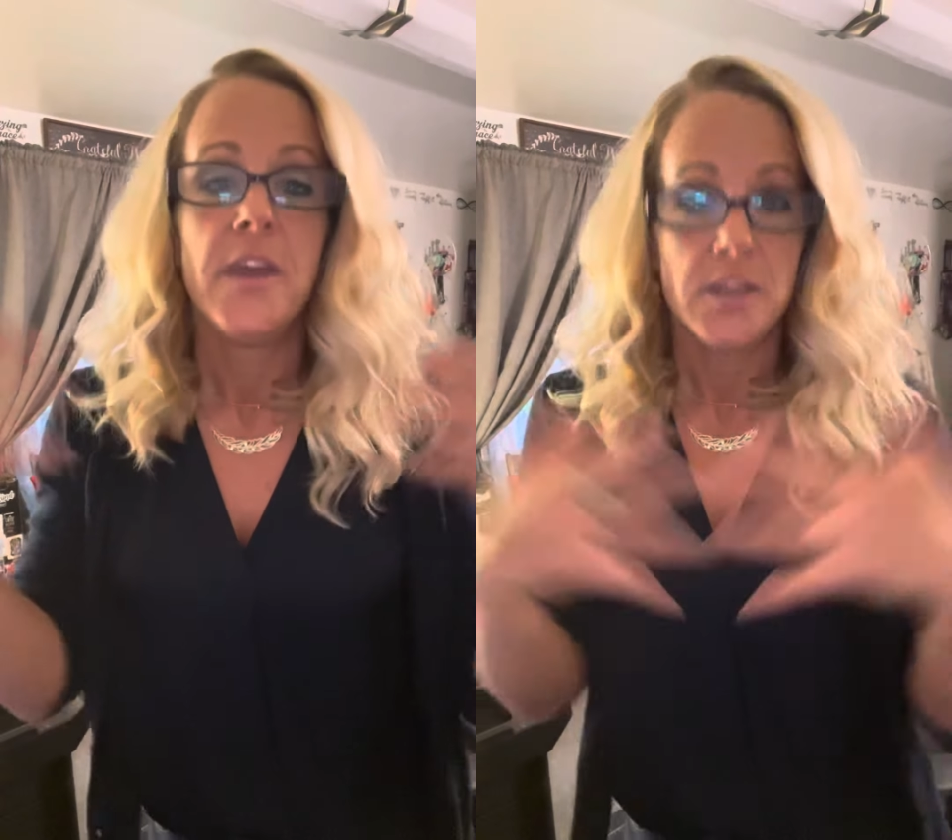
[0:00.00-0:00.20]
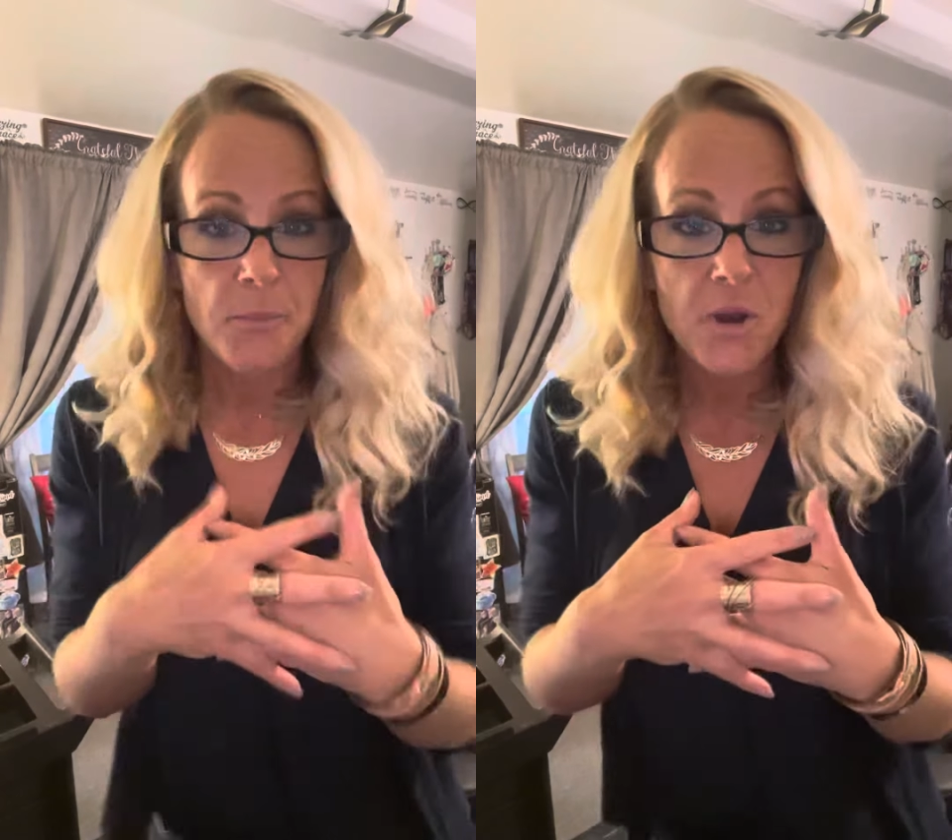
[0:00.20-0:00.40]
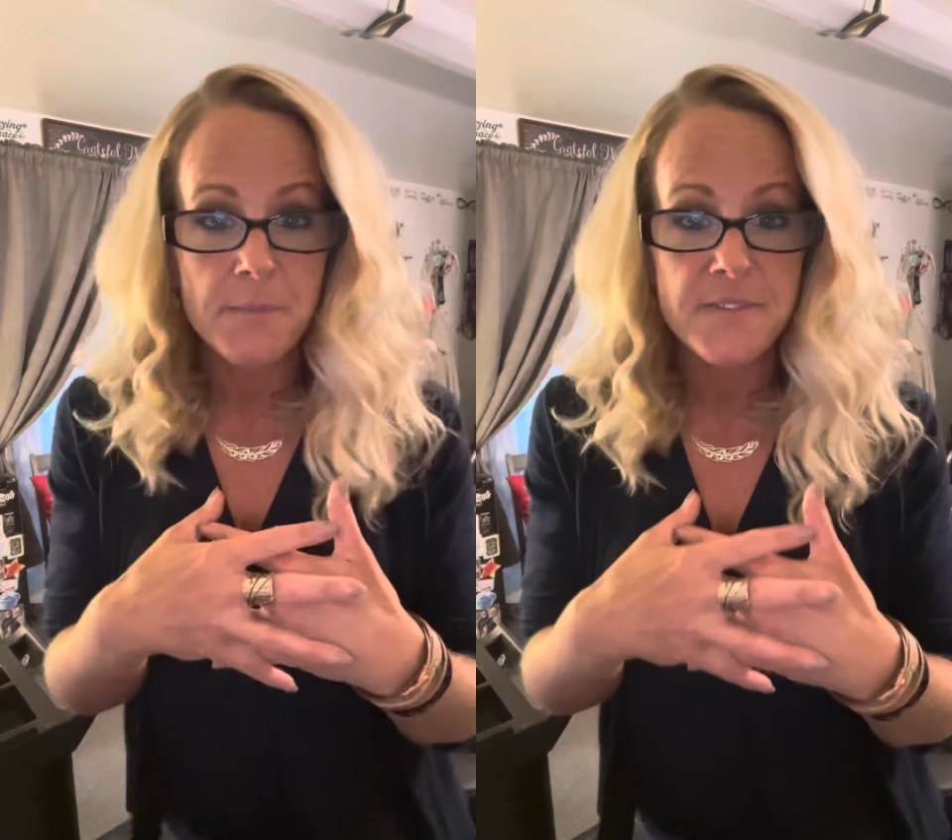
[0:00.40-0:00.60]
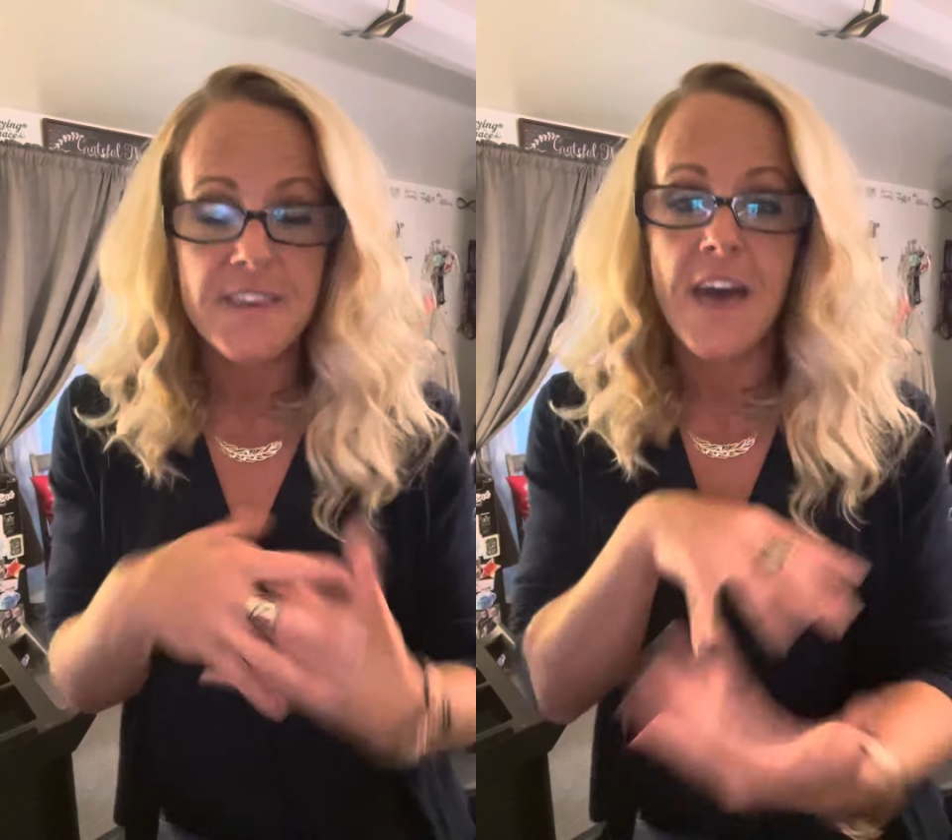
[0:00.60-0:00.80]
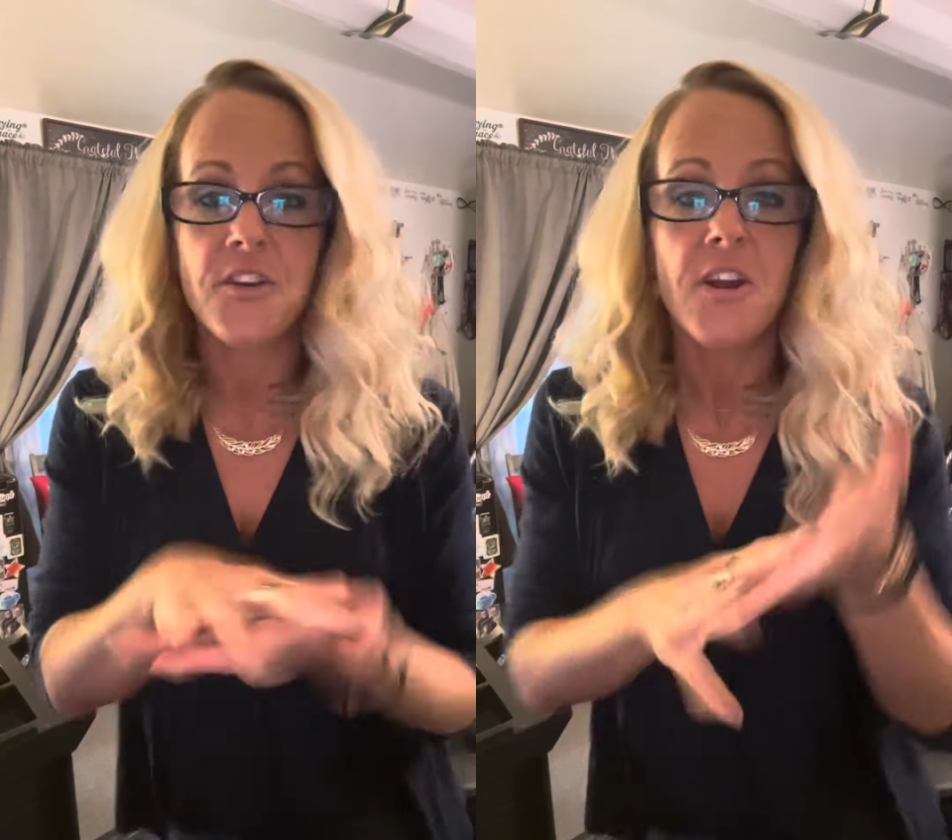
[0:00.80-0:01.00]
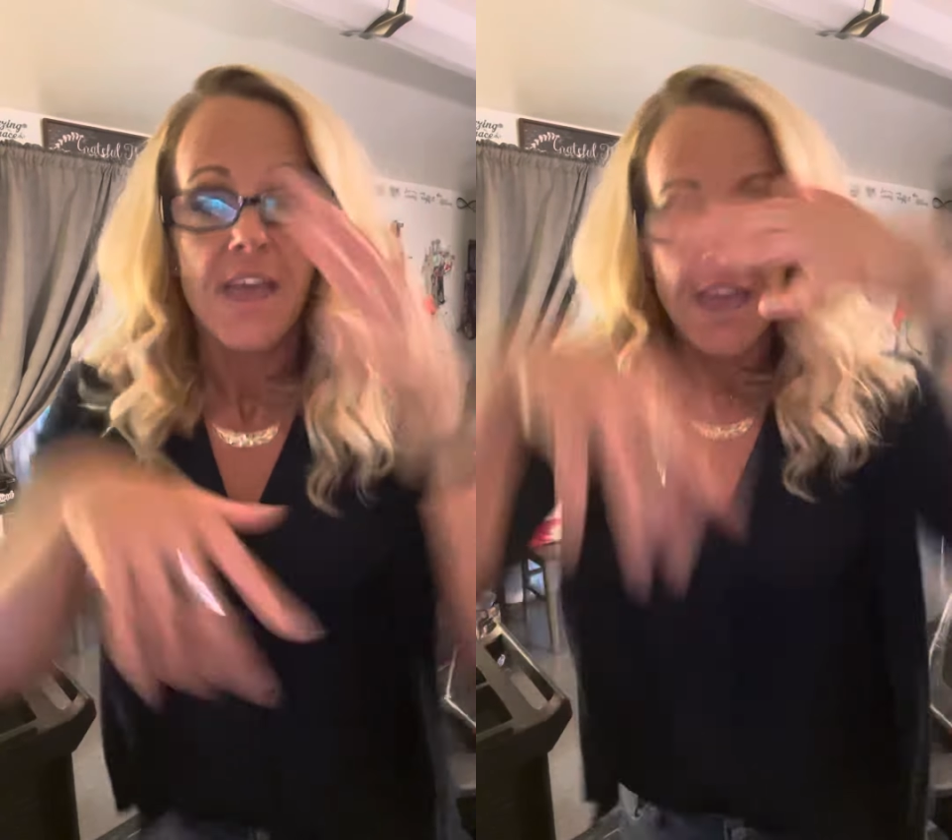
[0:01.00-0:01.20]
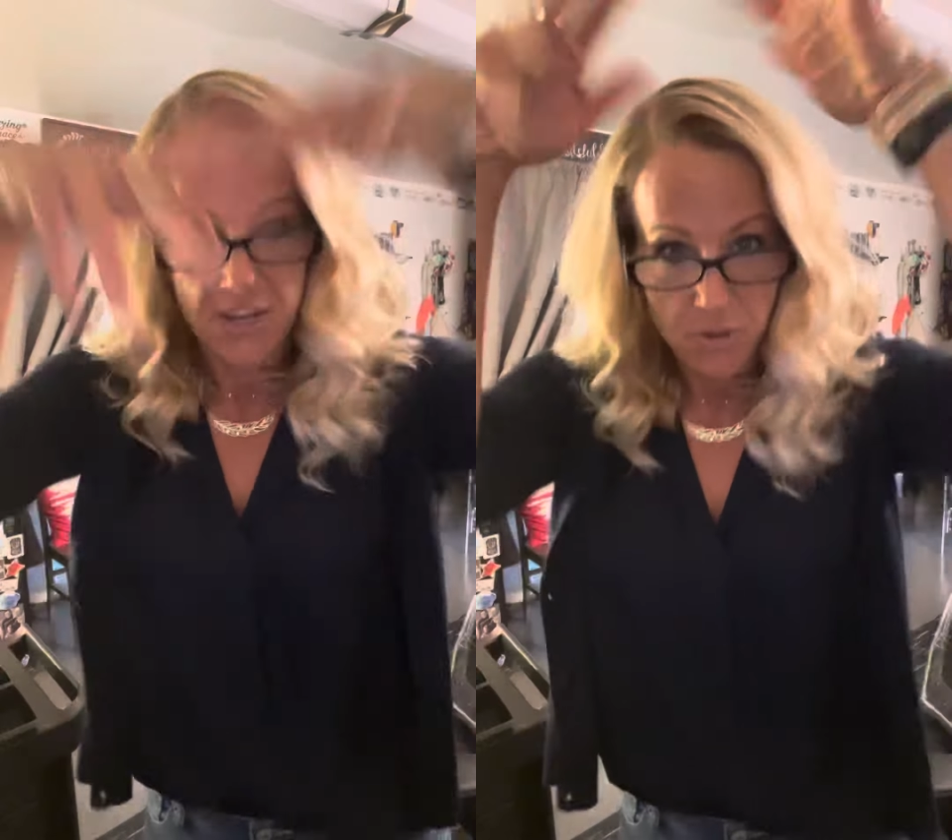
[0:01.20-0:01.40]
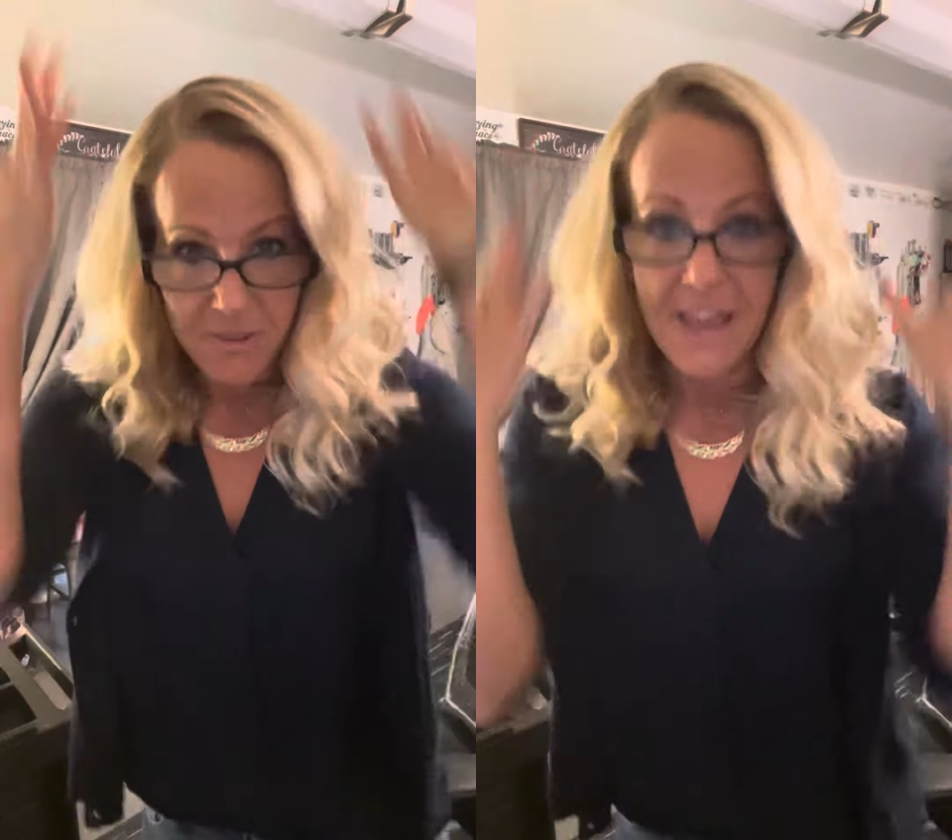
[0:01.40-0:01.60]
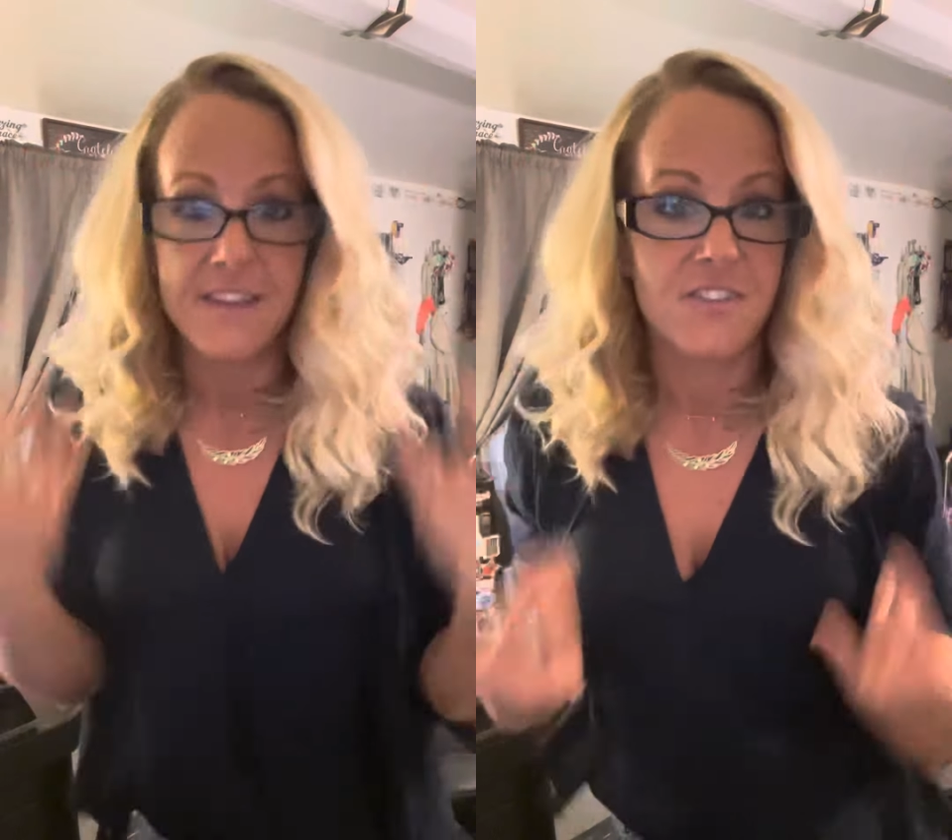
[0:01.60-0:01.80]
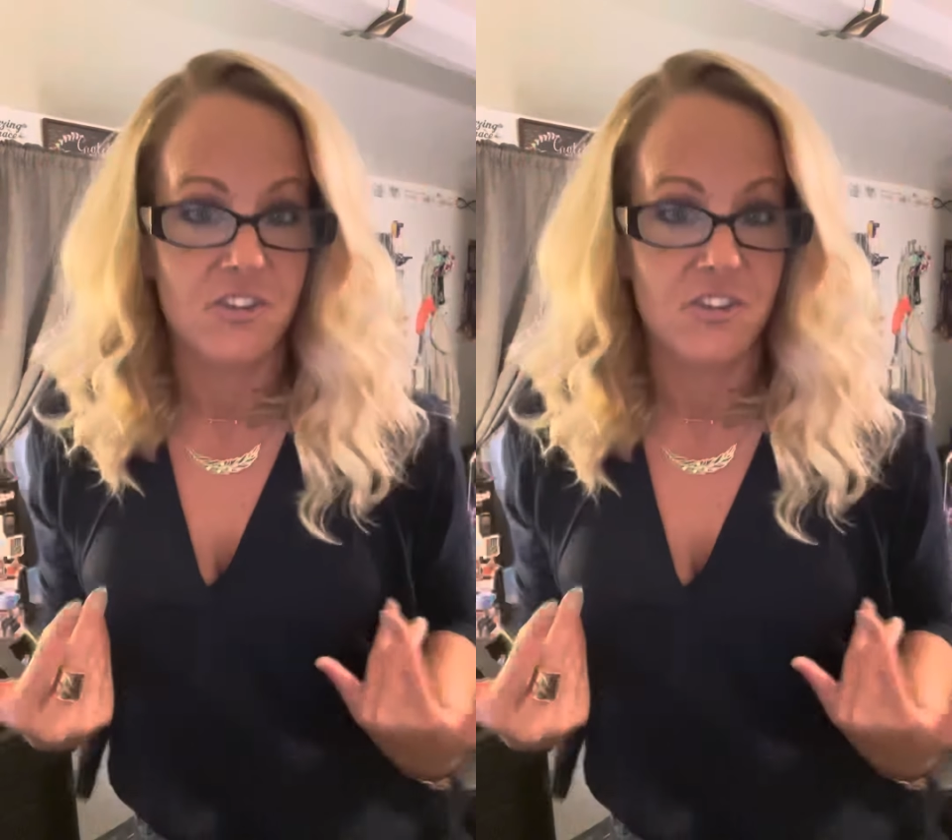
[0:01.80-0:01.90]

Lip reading: you put them together, and you apply it